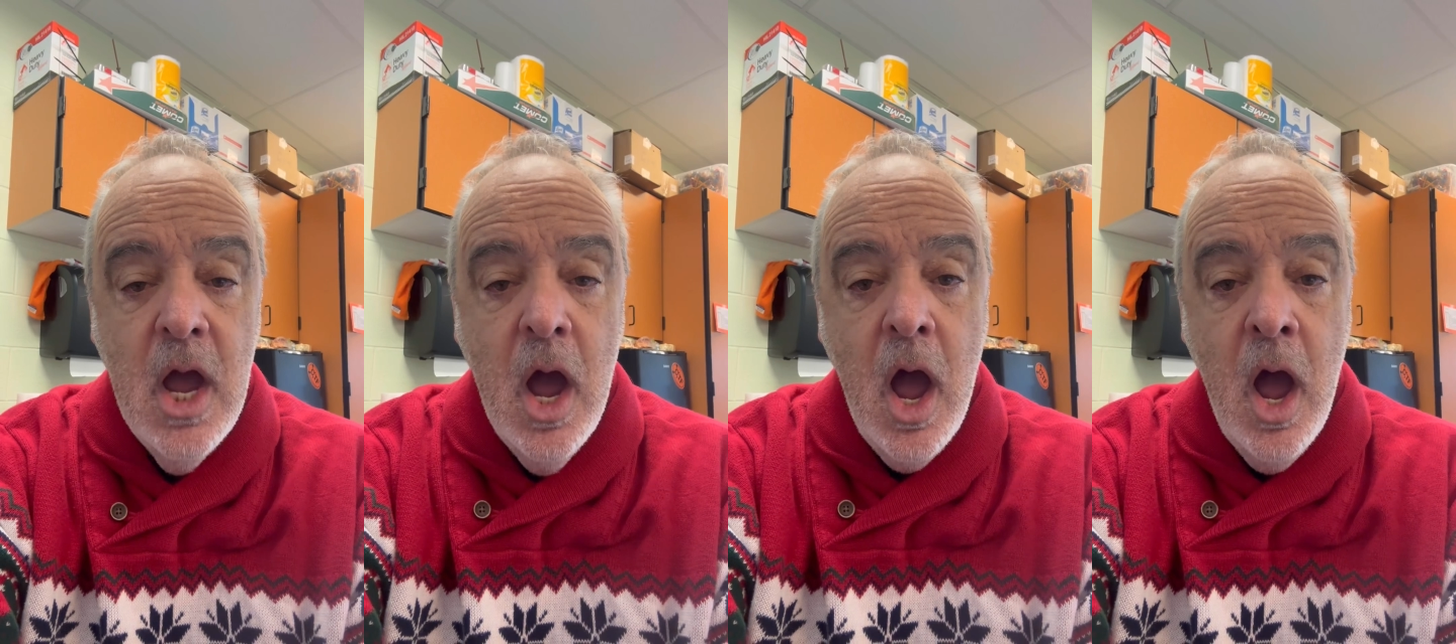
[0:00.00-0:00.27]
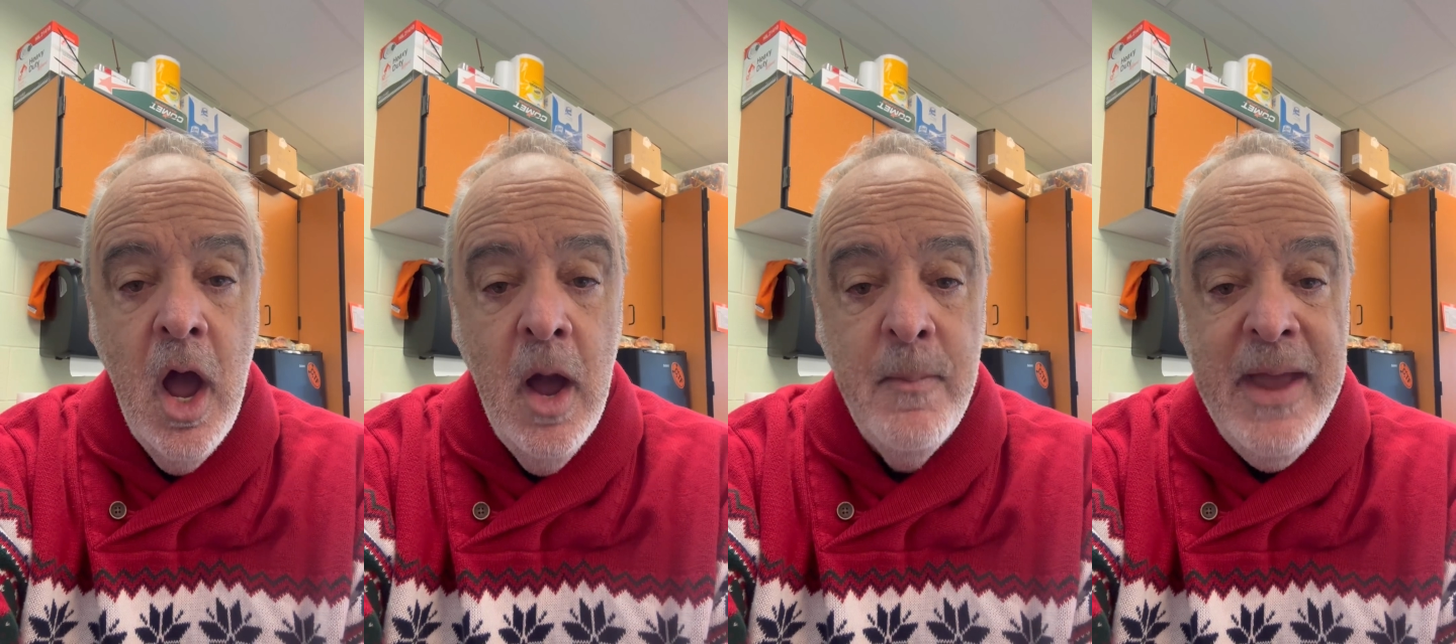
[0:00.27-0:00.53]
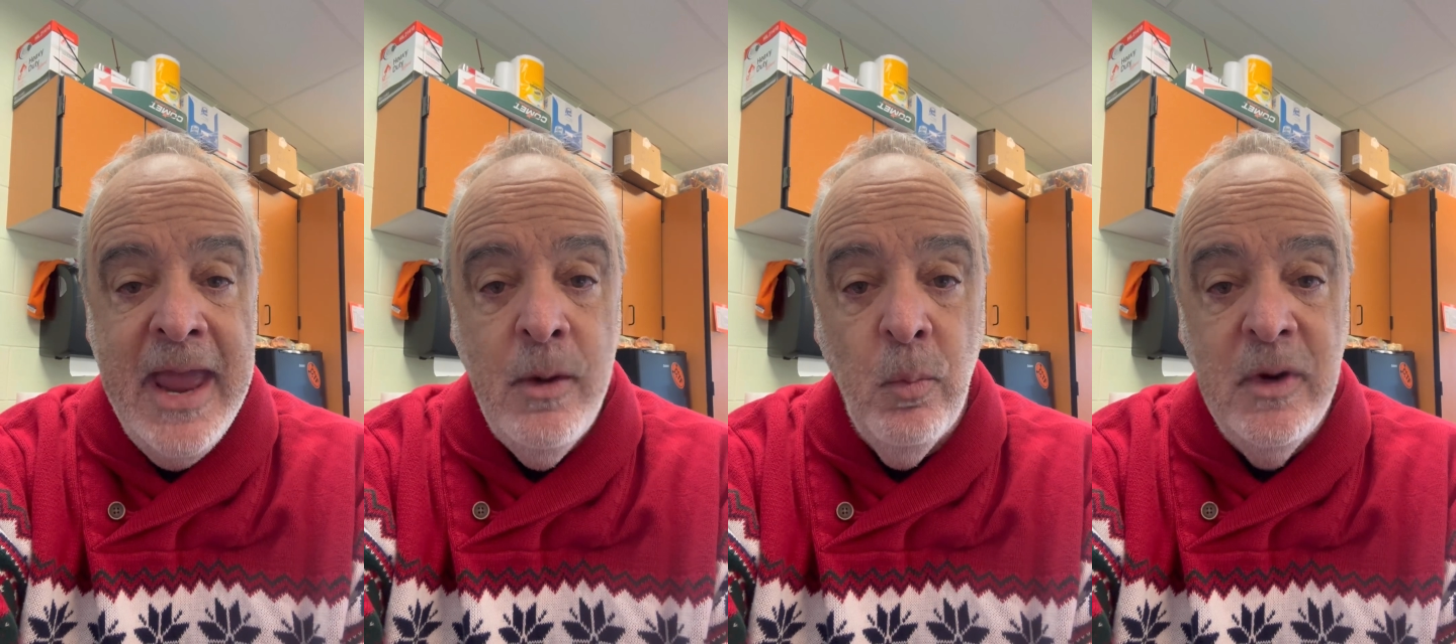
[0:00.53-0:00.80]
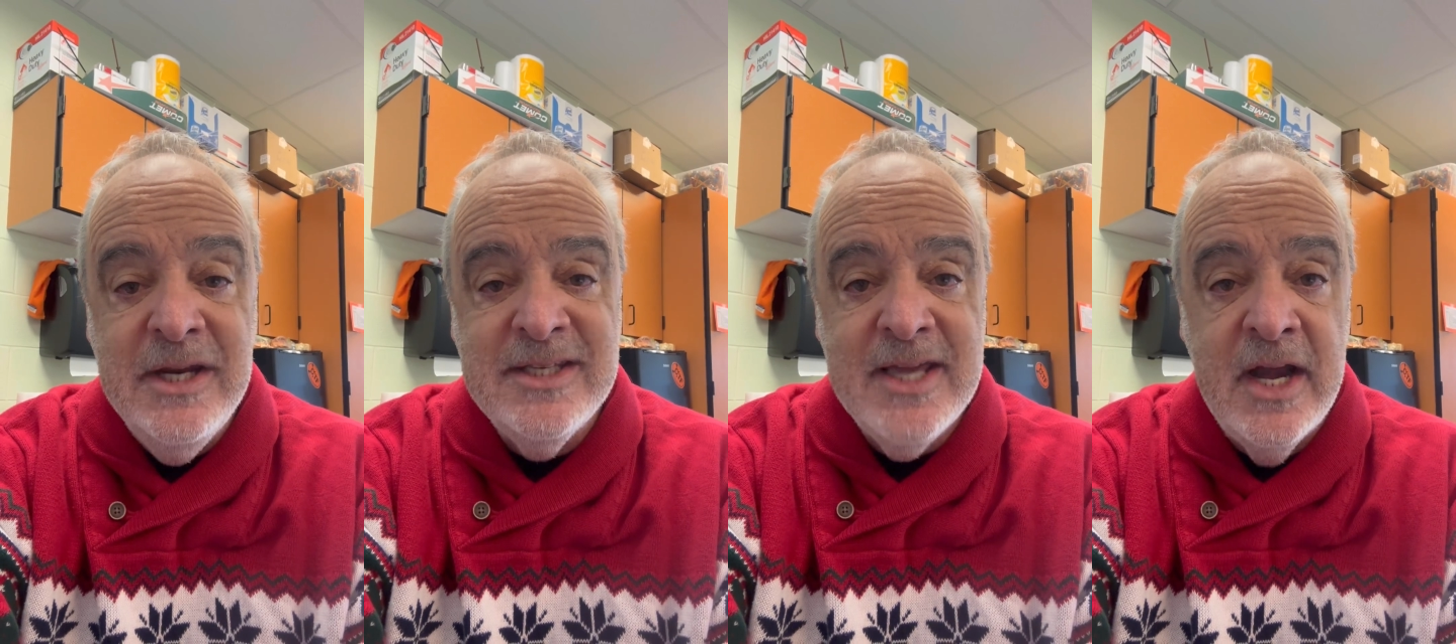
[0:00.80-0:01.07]
and
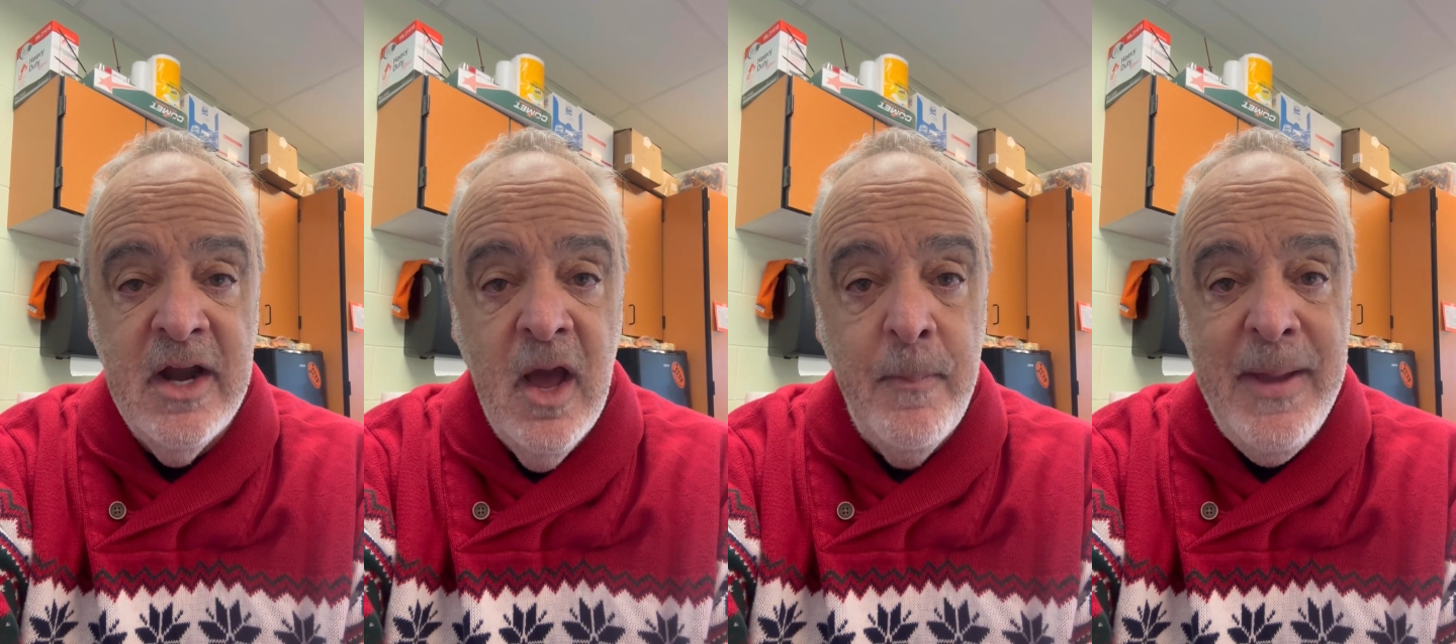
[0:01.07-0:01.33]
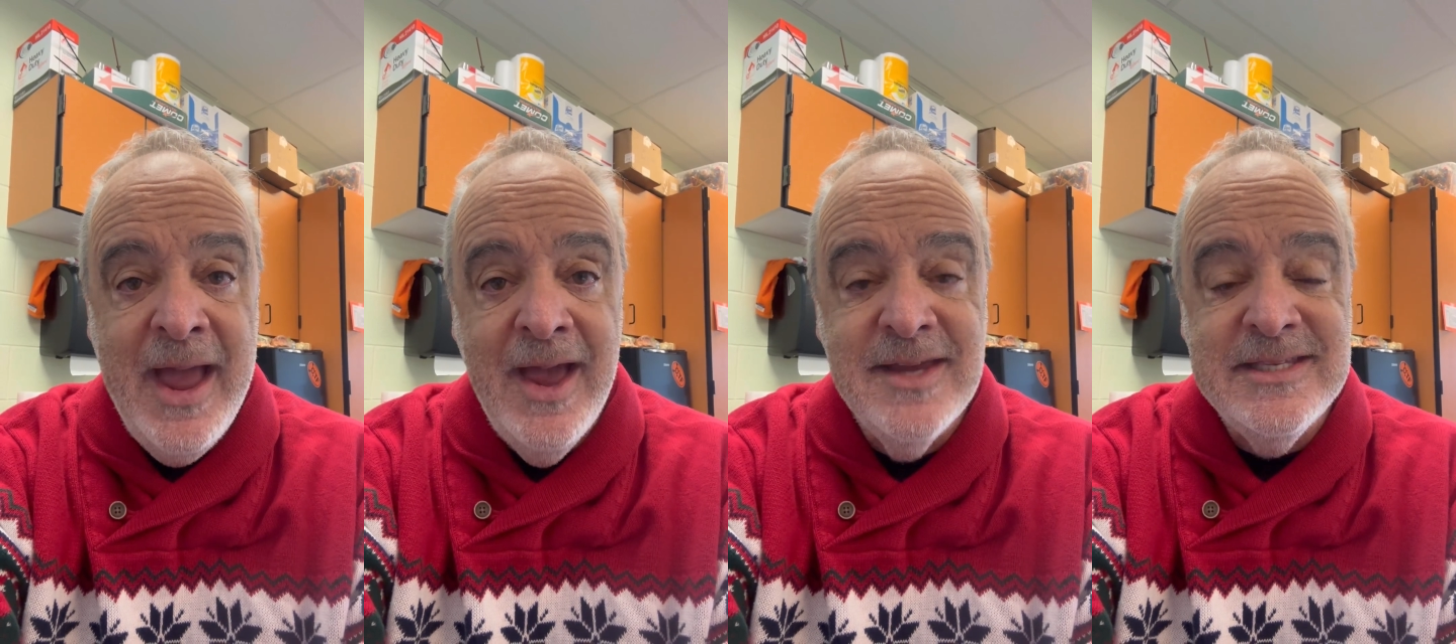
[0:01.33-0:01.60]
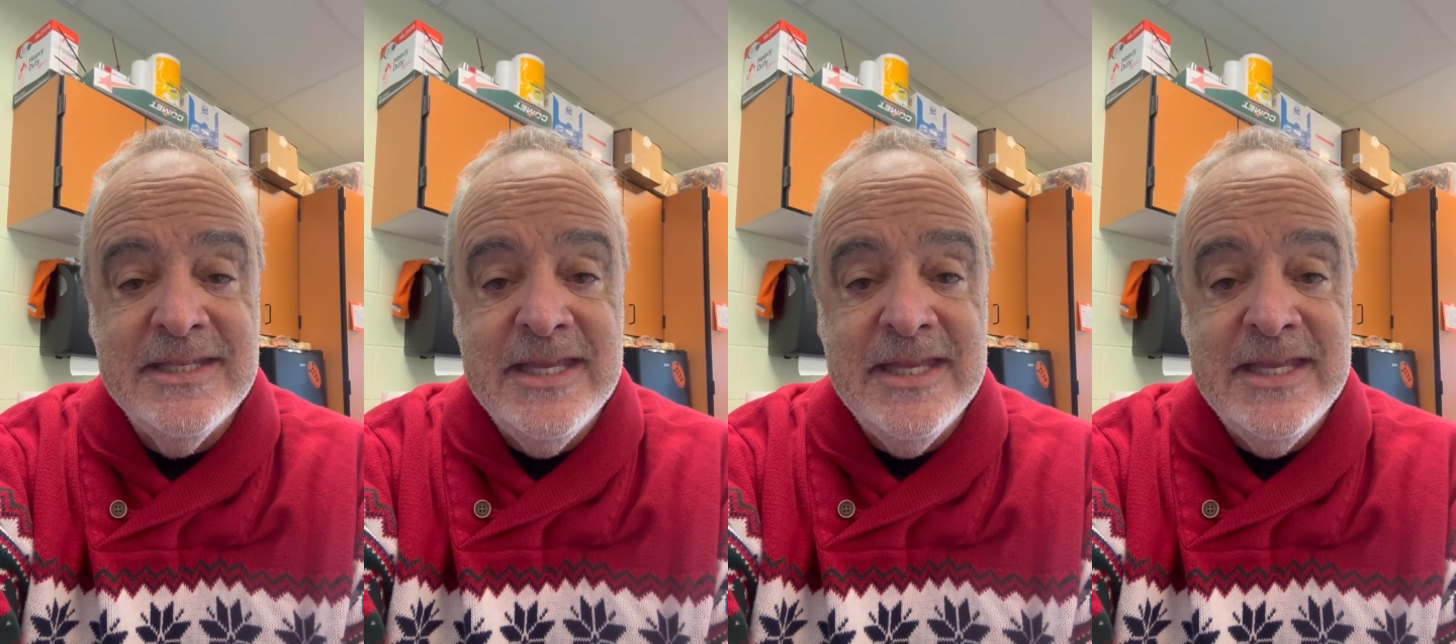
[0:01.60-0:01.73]
we set it up as